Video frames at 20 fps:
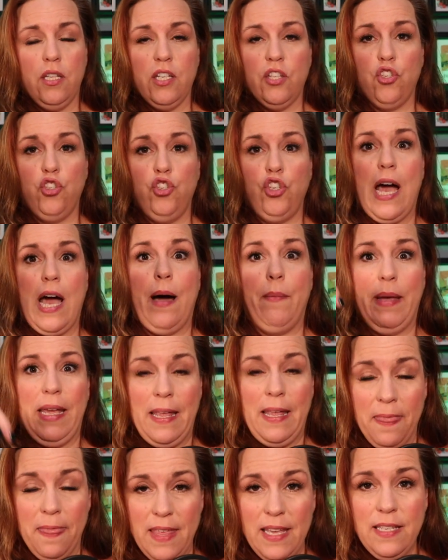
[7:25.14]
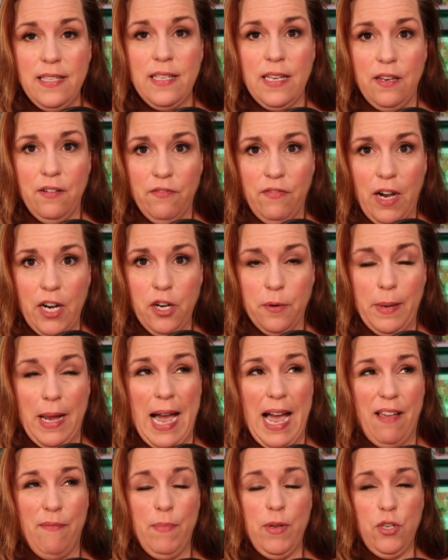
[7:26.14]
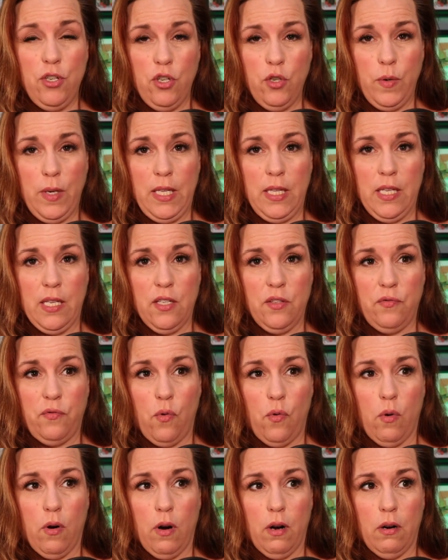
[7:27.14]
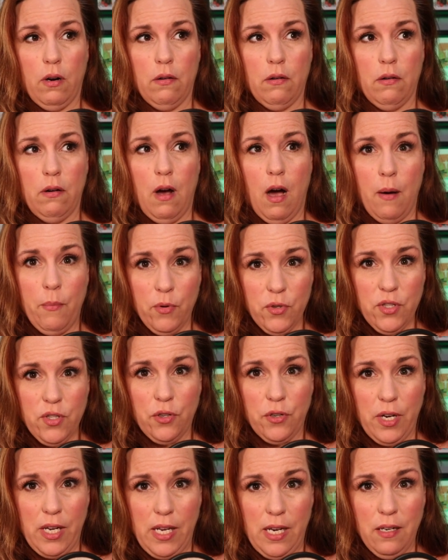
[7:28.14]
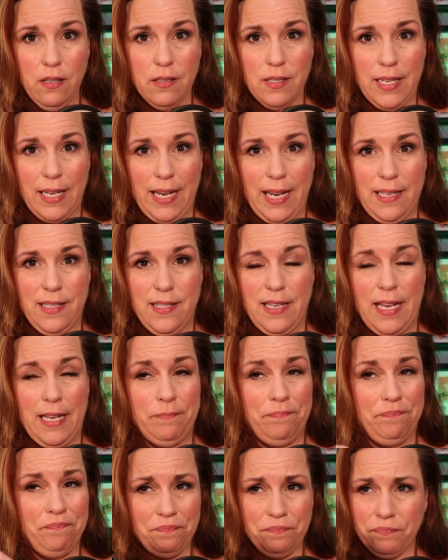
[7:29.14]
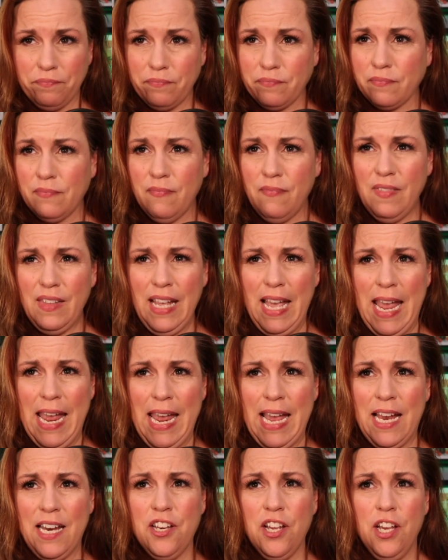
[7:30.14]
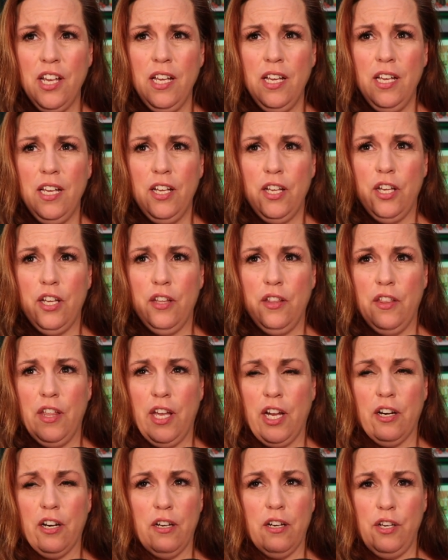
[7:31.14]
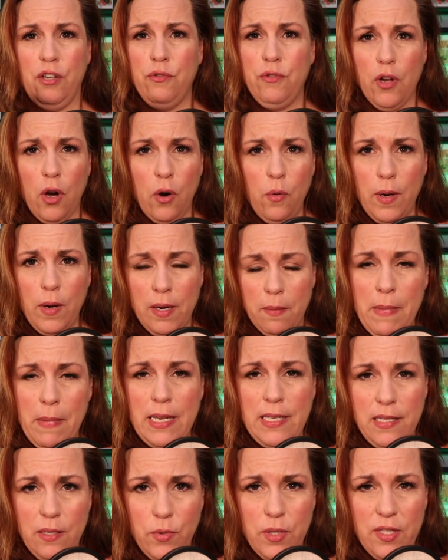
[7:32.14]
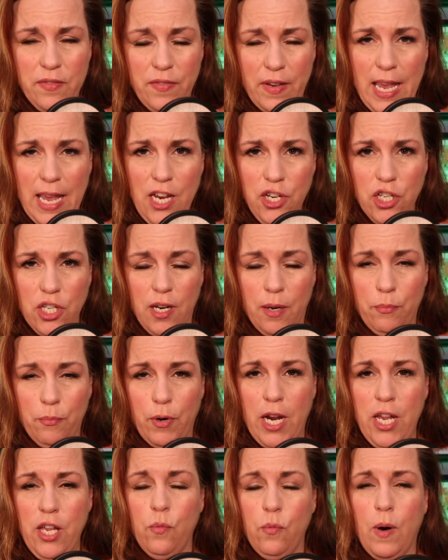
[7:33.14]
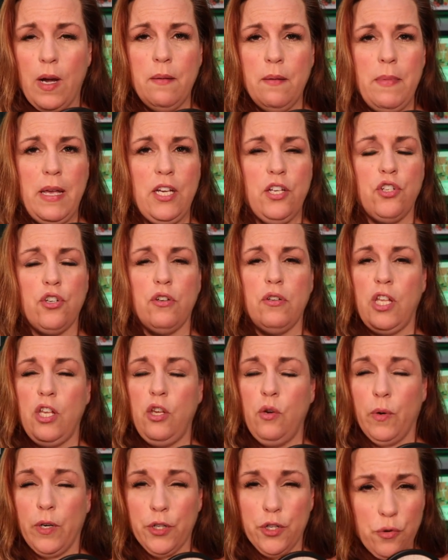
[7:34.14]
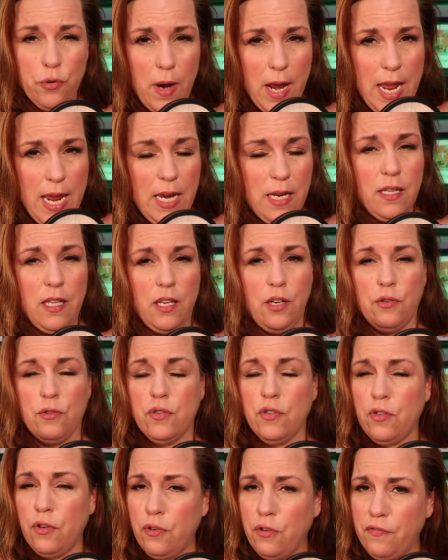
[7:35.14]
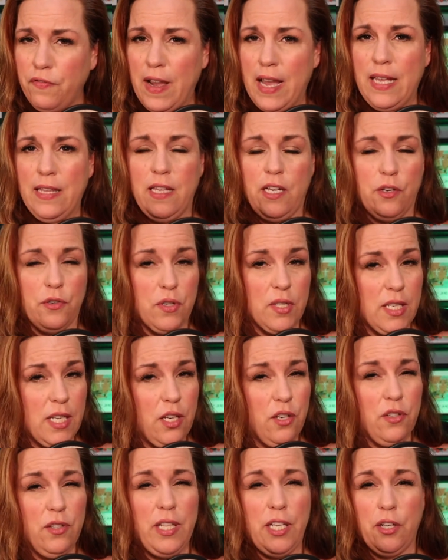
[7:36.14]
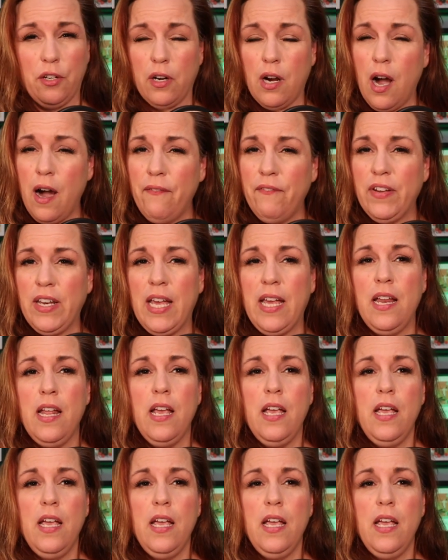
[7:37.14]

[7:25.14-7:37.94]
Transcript: job in this environment. I've been doing this for almost 30 years, like I said, and there, you don't want to mess someone's vacation up, right? You want to make sure that you are trained, that you're certified, that you're skilled, that you're confident.